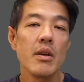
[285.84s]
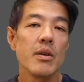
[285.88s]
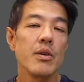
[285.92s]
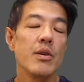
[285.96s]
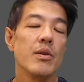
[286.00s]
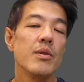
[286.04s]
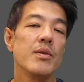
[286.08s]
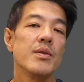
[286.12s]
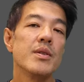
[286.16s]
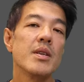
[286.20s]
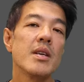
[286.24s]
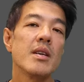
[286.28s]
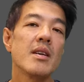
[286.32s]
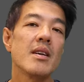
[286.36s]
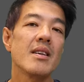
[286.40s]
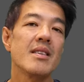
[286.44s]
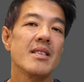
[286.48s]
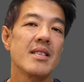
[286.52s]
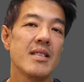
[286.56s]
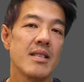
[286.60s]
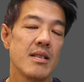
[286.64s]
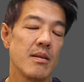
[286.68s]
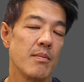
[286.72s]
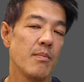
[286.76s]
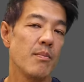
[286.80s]
using a
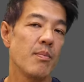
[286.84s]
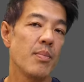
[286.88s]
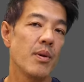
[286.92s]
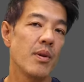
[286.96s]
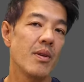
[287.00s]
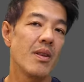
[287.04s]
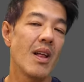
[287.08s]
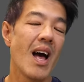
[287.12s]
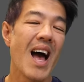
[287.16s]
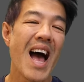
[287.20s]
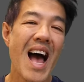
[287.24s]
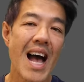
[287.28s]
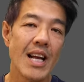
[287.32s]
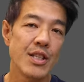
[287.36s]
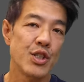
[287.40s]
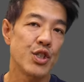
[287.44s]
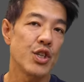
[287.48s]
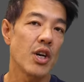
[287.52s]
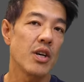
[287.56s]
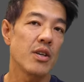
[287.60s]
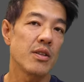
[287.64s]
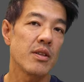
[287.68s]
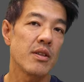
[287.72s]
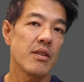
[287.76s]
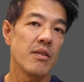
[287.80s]
simple
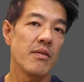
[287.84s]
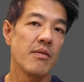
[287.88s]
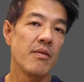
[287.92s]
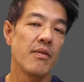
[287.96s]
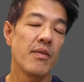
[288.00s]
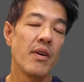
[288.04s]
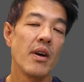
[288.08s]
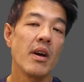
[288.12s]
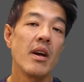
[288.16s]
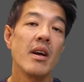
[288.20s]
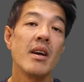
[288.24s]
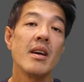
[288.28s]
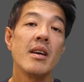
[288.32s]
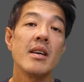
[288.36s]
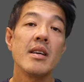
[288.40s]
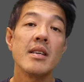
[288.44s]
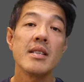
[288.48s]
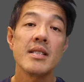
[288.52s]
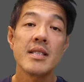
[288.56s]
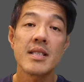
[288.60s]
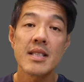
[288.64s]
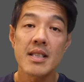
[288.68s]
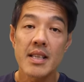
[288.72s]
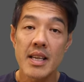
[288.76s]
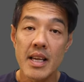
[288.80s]
adjunctive
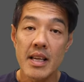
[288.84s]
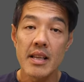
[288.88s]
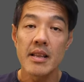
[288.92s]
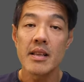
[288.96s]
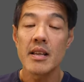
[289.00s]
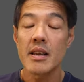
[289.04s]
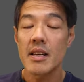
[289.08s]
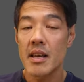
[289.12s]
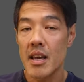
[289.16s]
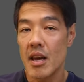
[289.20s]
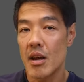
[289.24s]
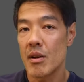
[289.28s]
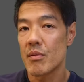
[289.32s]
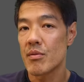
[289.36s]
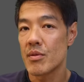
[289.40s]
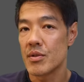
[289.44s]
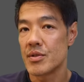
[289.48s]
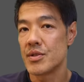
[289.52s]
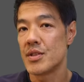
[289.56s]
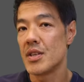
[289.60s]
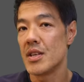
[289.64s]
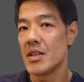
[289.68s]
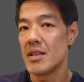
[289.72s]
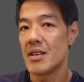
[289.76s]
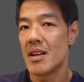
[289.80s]
skin care
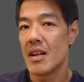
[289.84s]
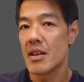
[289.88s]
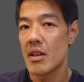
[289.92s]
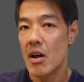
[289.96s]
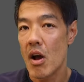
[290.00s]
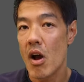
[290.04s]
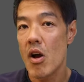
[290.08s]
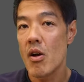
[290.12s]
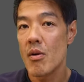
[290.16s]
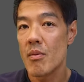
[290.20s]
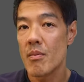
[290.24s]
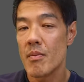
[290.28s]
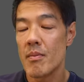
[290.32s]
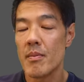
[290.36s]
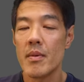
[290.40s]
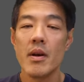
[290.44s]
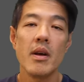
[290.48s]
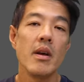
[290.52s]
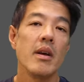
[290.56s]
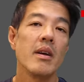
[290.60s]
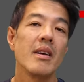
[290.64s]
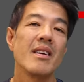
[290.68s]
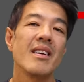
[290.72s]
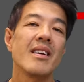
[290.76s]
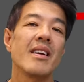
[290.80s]
routine at home
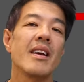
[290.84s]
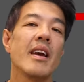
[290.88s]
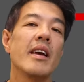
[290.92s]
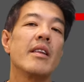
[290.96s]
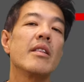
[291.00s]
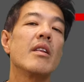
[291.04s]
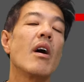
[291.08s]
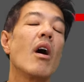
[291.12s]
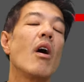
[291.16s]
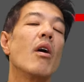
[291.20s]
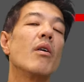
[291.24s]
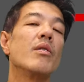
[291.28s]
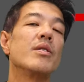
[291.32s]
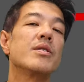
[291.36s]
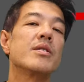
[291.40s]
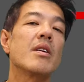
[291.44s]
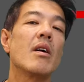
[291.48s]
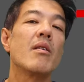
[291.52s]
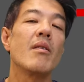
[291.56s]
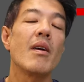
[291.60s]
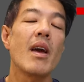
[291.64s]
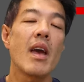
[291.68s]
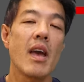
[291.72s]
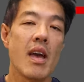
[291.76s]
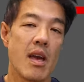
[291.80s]
can
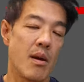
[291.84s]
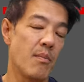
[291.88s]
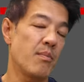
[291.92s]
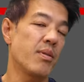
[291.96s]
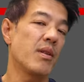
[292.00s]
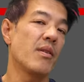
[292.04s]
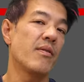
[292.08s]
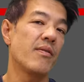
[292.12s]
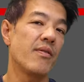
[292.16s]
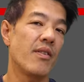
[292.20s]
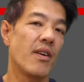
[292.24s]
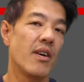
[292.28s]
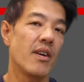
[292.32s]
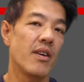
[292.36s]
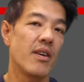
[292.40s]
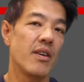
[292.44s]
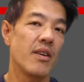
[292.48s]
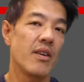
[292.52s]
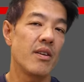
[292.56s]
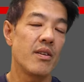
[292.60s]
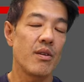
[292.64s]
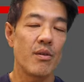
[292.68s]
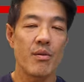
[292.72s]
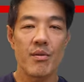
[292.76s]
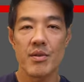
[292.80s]
also amplify
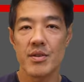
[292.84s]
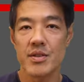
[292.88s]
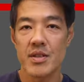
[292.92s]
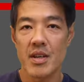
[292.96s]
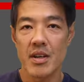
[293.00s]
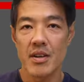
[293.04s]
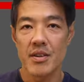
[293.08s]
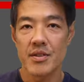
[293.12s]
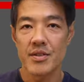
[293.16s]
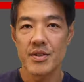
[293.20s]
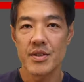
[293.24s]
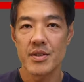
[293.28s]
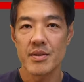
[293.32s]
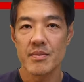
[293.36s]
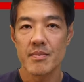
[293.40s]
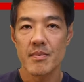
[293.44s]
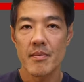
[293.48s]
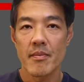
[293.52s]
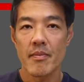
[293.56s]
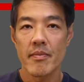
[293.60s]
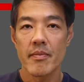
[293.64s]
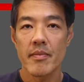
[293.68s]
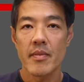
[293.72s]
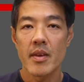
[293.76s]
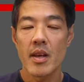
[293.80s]
your results.
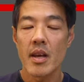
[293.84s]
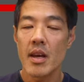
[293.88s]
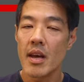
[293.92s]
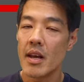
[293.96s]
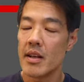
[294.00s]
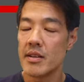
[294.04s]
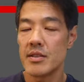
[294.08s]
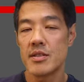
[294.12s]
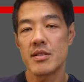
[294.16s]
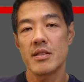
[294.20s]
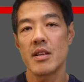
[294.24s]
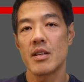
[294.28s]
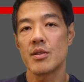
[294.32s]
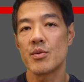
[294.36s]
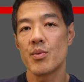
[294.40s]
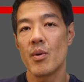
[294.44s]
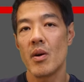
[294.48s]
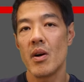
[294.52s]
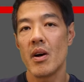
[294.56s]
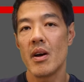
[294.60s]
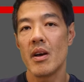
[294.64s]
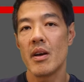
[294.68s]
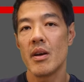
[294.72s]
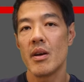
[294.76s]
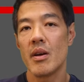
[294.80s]
Hence, that's
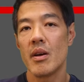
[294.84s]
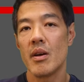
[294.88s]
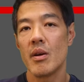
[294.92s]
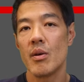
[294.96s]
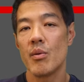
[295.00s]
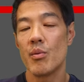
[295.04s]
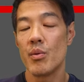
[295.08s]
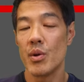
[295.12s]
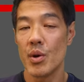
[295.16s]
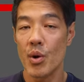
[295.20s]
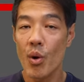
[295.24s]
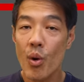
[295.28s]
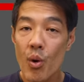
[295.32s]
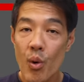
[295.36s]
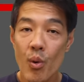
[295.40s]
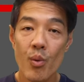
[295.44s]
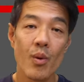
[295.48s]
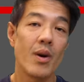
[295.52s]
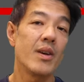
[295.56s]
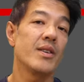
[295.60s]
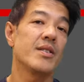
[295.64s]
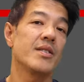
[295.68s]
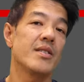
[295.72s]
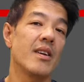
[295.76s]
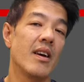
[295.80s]
why we
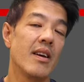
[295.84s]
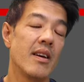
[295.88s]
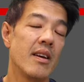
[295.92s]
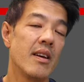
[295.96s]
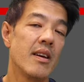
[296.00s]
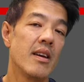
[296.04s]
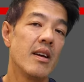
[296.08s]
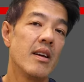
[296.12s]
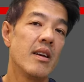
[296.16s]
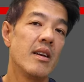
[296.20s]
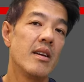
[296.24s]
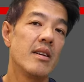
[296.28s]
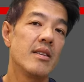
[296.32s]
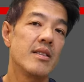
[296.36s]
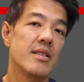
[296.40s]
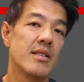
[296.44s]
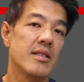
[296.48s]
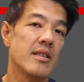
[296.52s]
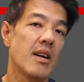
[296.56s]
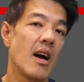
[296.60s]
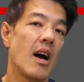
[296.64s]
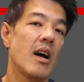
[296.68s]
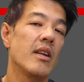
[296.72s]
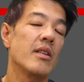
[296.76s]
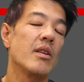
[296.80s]
always say
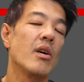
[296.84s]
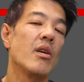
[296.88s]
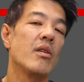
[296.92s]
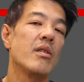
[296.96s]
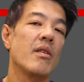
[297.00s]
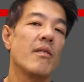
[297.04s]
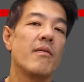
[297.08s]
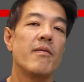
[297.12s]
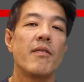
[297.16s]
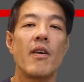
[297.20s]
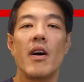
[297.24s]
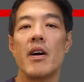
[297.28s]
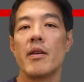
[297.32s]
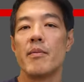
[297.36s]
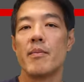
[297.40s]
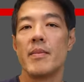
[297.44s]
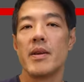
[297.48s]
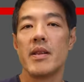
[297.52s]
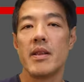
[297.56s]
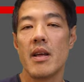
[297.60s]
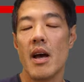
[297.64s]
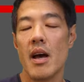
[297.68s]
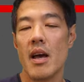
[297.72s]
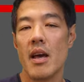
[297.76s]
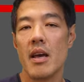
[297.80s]
start on the
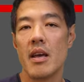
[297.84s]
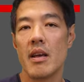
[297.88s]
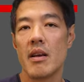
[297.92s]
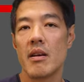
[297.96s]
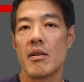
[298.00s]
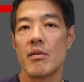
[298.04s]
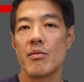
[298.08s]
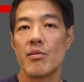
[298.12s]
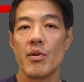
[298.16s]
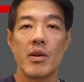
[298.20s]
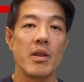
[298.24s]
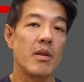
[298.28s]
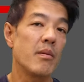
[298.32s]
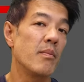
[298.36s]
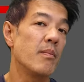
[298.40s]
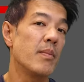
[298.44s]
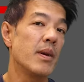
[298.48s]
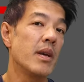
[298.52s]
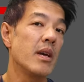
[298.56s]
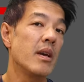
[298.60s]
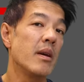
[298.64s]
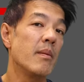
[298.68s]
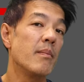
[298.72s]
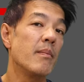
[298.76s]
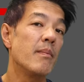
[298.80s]
vitamin A, whether it
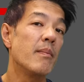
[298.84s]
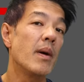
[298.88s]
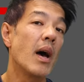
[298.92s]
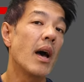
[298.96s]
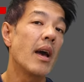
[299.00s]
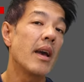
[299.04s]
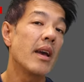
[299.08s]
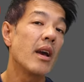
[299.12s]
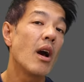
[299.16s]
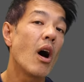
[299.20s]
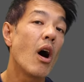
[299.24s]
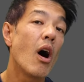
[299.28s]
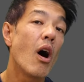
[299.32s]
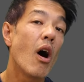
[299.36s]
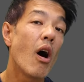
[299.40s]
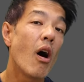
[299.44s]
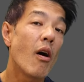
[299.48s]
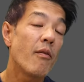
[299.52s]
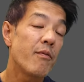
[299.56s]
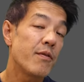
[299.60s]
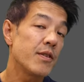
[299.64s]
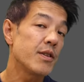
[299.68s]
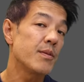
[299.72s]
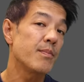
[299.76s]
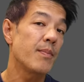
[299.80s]
be a
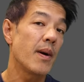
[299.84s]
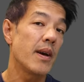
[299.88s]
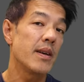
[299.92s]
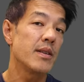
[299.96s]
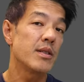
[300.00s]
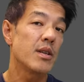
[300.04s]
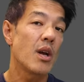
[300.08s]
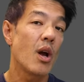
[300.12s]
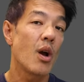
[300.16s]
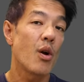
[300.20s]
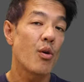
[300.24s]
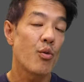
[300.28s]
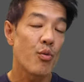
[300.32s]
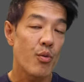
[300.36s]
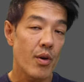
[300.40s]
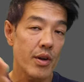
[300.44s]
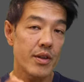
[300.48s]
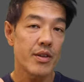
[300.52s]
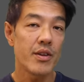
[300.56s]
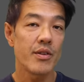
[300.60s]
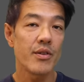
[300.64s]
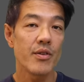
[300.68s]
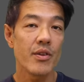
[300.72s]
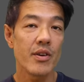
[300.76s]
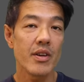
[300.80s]
office-based
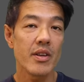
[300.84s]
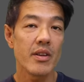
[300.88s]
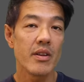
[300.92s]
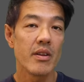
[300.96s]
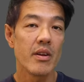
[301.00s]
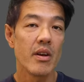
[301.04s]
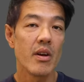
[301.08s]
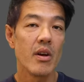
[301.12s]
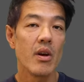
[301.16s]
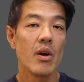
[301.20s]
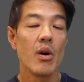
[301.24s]
retinoid